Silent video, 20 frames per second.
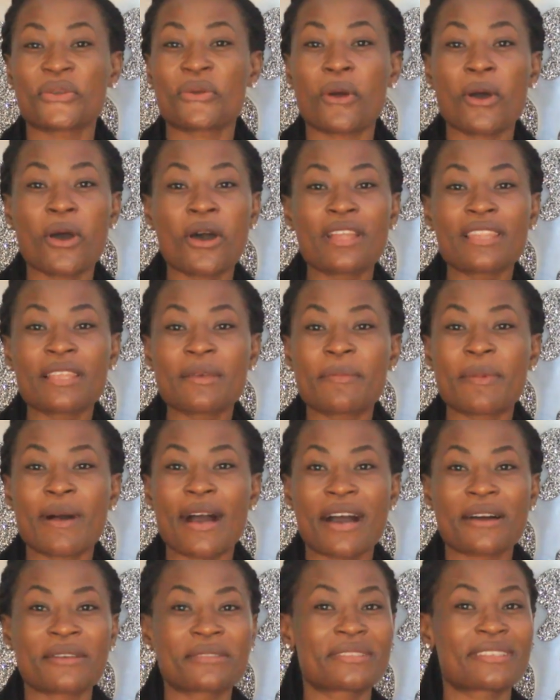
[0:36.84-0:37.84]
you all
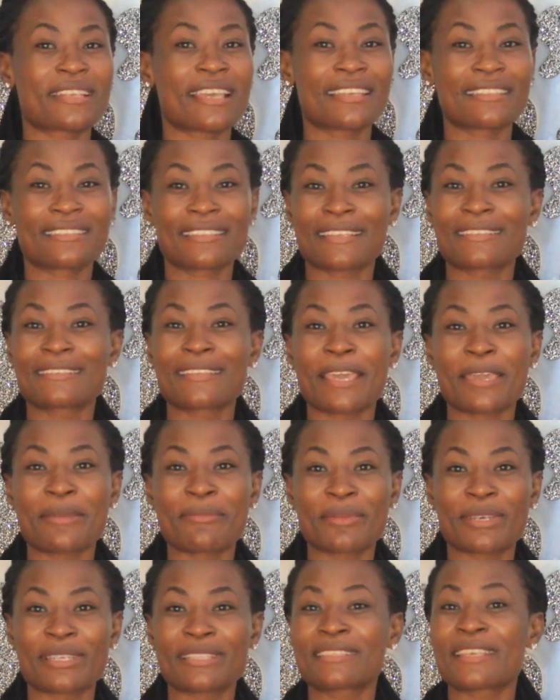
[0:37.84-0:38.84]
about
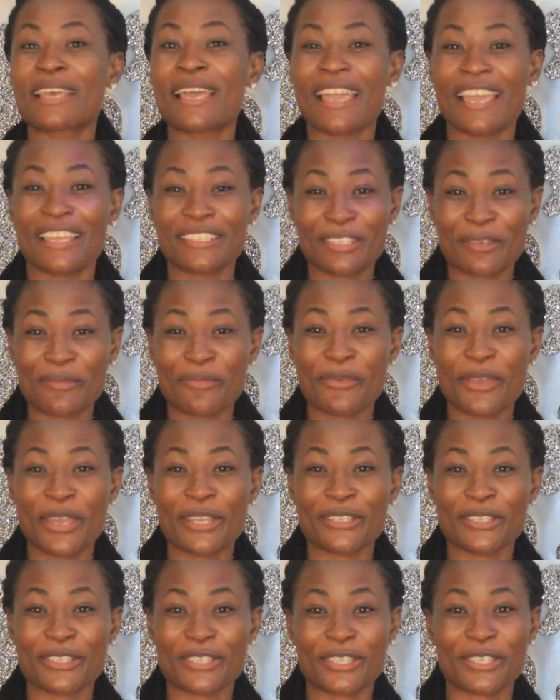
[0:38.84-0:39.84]
entertainment,
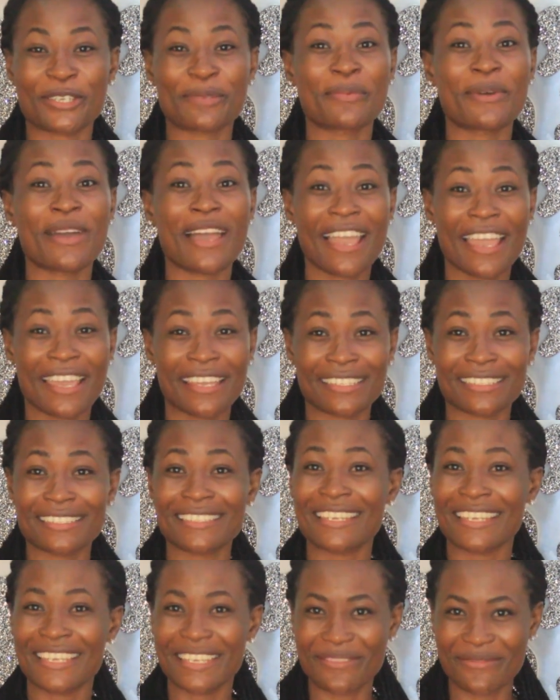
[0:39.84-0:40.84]
entrepreneurship, and
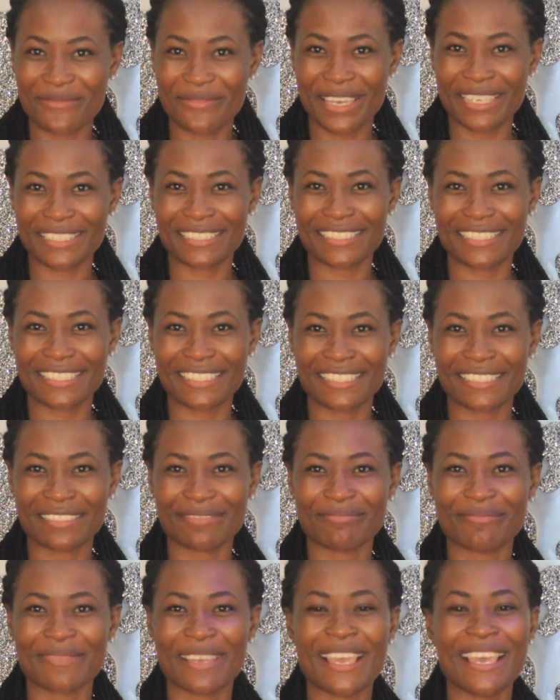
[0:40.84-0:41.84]

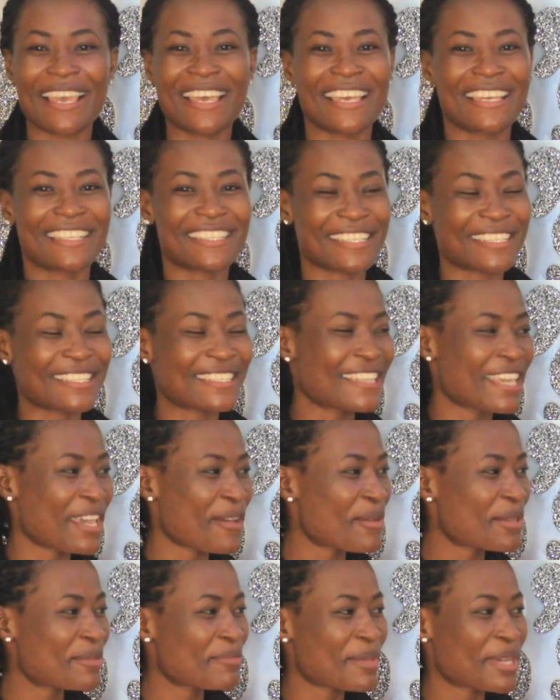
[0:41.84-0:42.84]
events. So
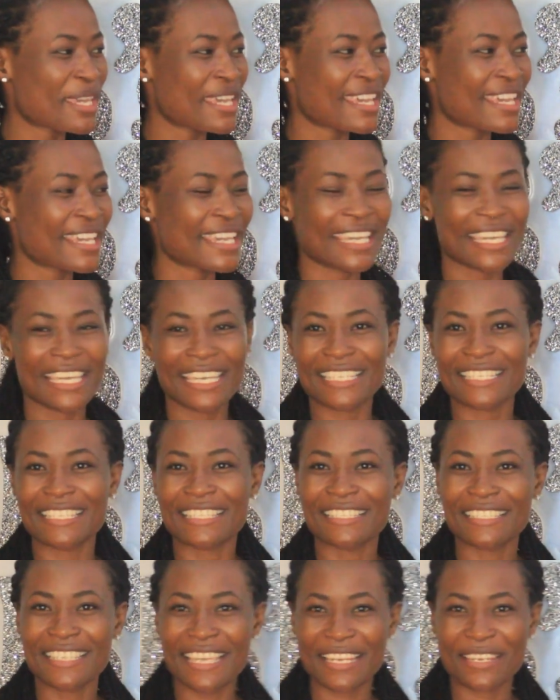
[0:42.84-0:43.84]
today with me is
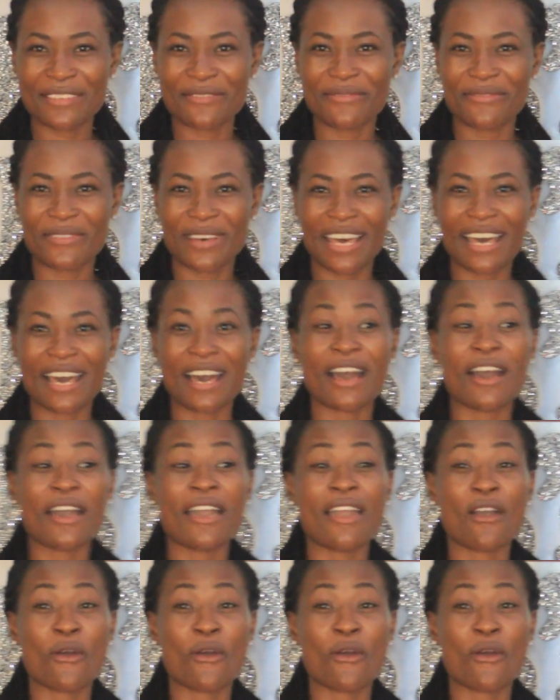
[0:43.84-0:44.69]
Jennifer